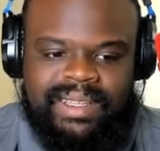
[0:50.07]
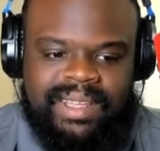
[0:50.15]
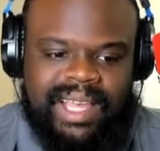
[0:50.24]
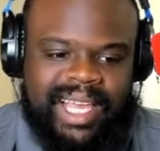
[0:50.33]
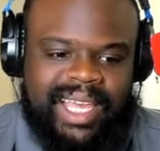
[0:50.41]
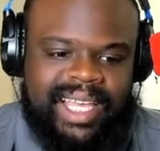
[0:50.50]

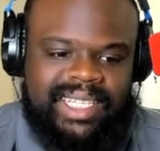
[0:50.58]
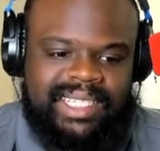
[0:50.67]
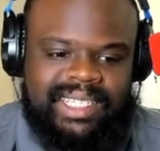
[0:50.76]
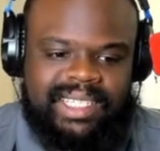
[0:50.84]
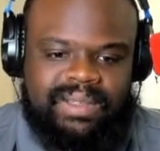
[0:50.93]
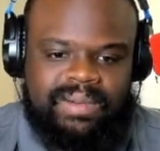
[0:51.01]
I
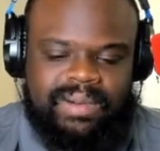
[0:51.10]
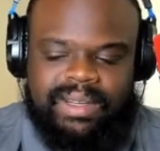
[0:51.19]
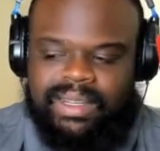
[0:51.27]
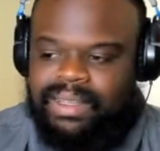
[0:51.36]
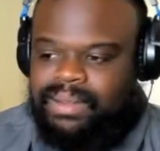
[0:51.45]
guess this will work.